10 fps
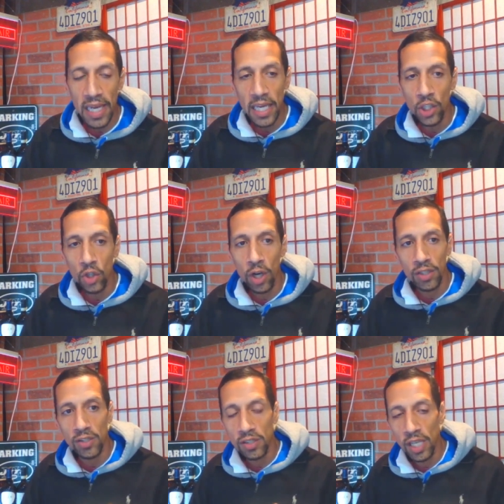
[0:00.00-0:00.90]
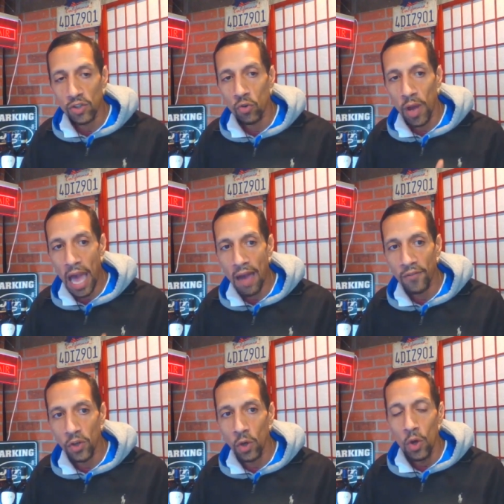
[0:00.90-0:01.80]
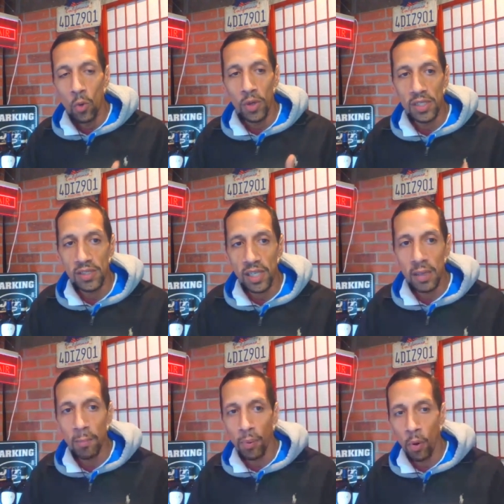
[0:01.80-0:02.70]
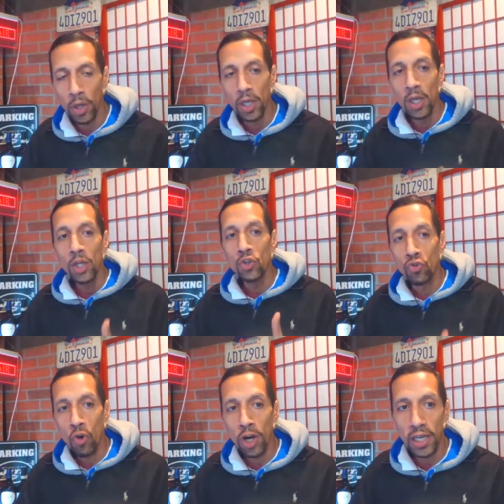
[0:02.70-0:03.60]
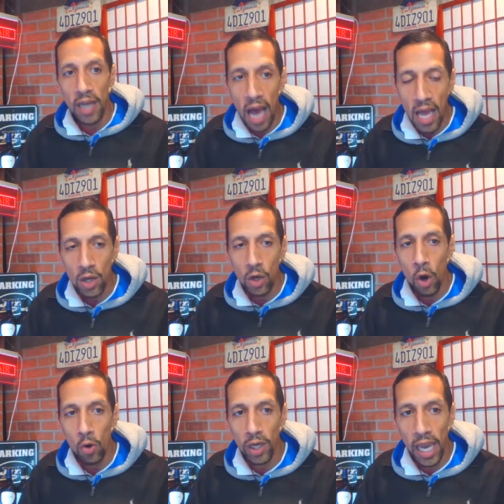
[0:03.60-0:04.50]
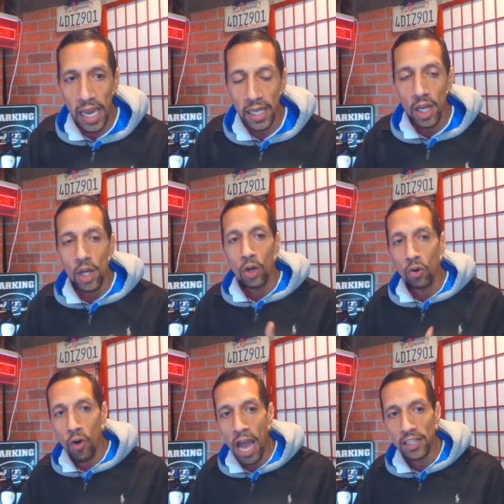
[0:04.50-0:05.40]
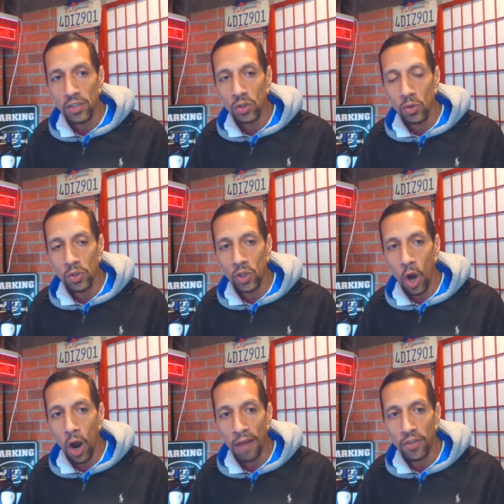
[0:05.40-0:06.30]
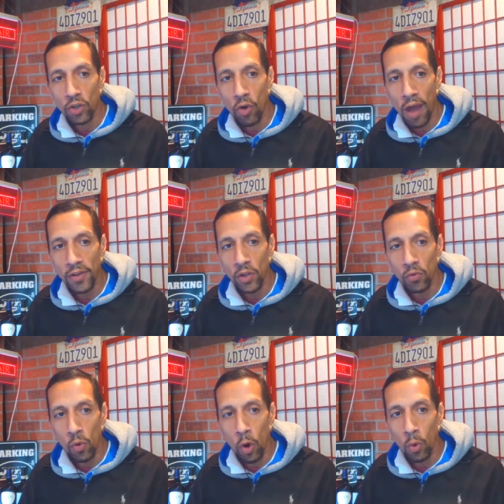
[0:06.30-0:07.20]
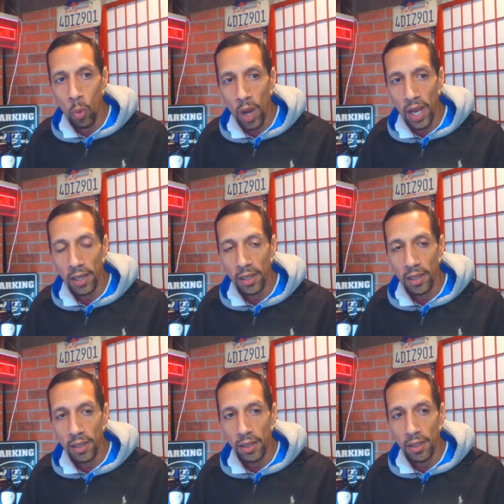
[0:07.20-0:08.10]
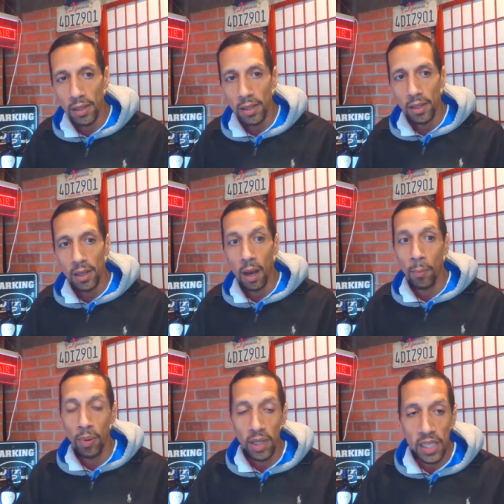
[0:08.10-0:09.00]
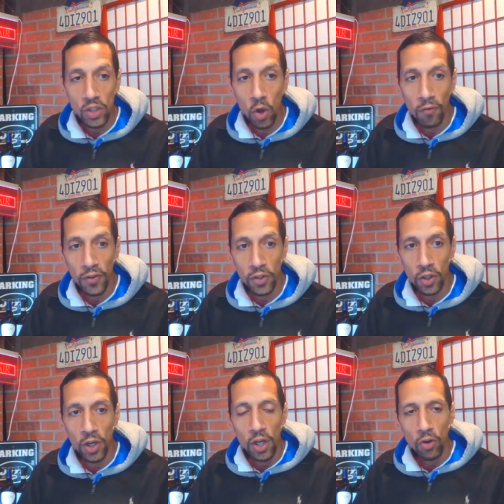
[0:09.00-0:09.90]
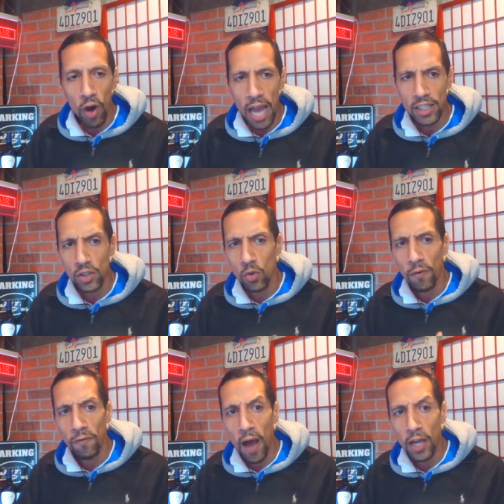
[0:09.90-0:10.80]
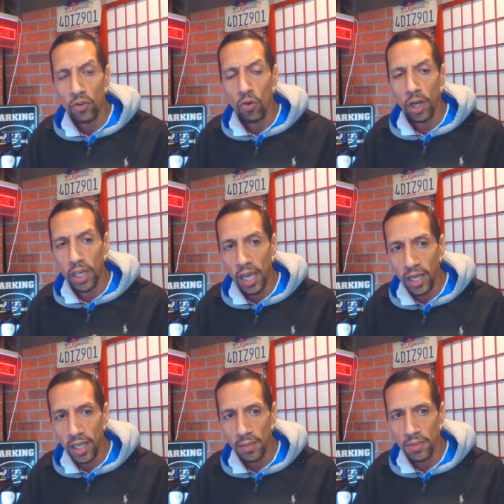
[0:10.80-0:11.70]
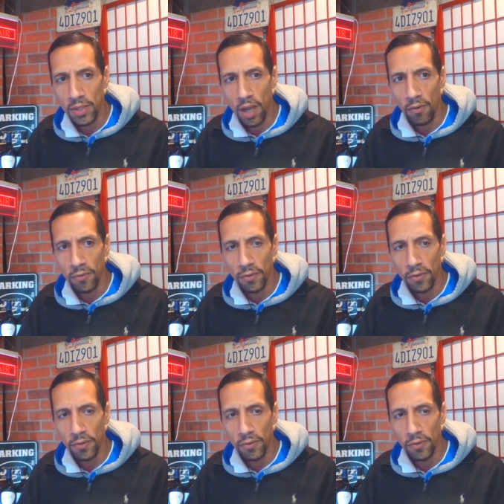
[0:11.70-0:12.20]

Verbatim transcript: injured on Central Avenue when the city employee, drunk and high on cocaine, crashed into his car after driving the wrong way a police officer crash into a fire truck, killing himself.